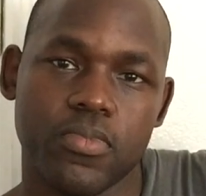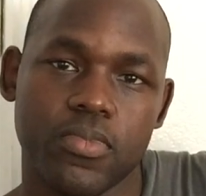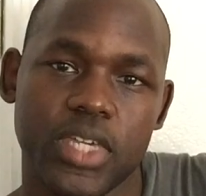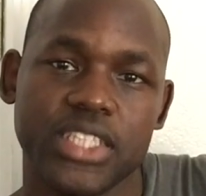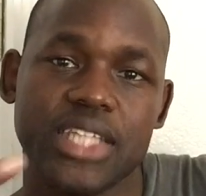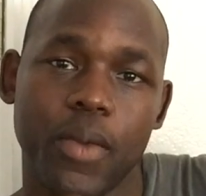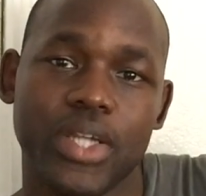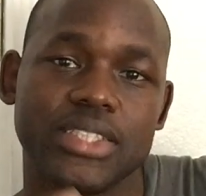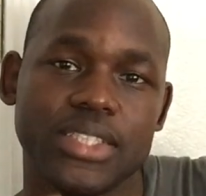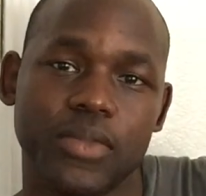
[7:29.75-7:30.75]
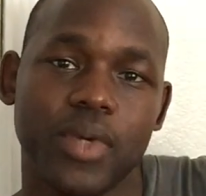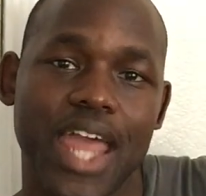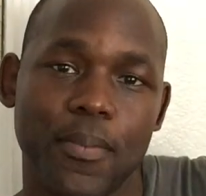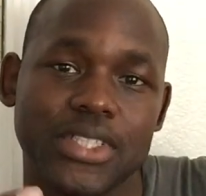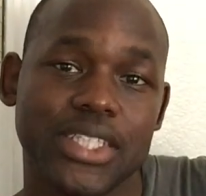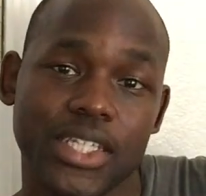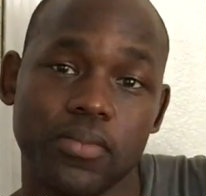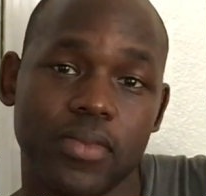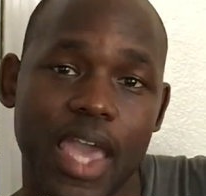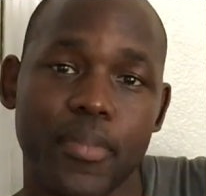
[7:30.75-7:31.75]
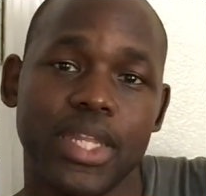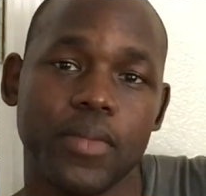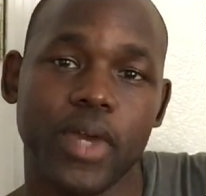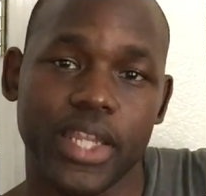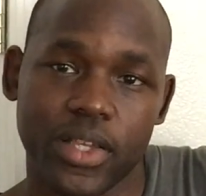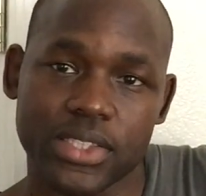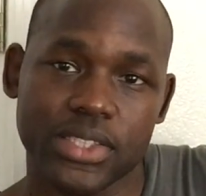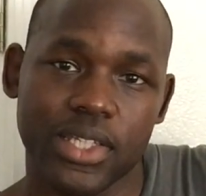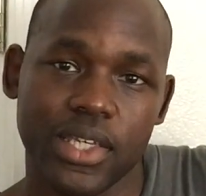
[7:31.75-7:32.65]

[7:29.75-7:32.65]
He does not want to see what happened to him happen to anybody else.